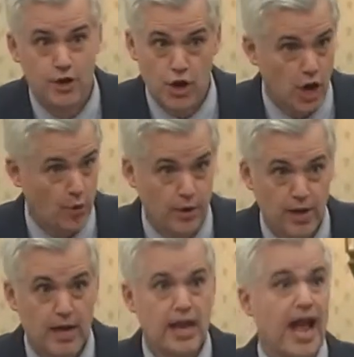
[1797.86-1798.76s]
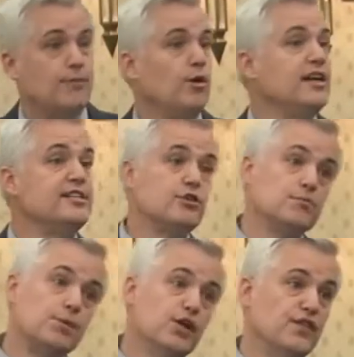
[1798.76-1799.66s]
No. And what did it do
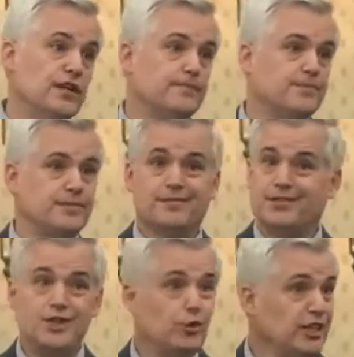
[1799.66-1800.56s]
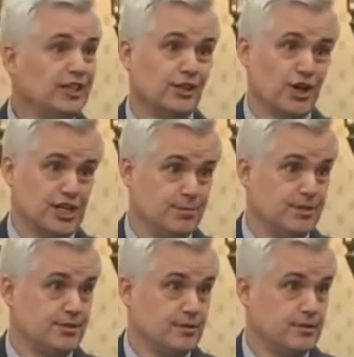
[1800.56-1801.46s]
to prove it? No legal
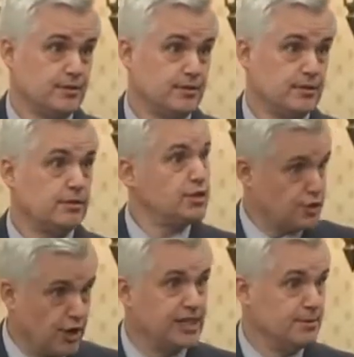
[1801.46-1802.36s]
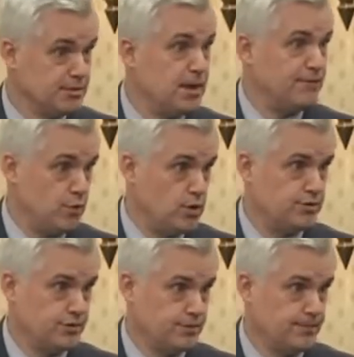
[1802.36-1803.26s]
arguments, just arguments by
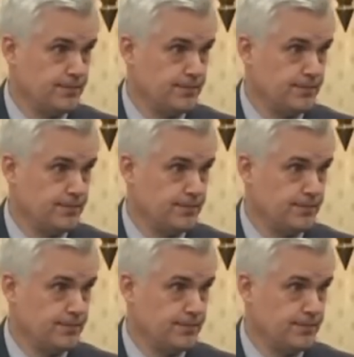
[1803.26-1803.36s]
force.